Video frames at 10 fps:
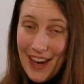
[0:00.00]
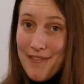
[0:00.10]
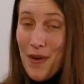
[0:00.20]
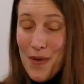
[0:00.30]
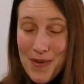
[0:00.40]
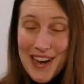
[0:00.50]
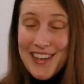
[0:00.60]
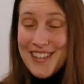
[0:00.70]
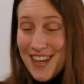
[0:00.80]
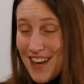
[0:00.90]
I've
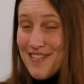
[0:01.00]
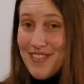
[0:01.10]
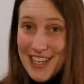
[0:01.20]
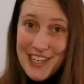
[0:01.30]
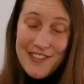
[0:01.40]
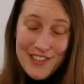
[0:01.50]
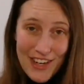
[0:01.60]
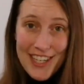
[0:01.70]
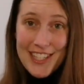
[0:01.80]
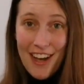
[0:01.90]
always known when you
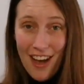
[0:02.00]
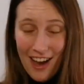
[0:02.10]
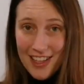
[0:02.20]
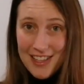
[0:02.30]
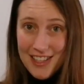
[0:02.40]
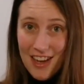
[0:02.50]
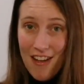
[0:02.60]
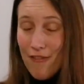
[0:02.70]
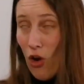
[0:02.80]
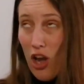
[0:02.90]
tried to hide
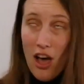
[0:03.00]
stuff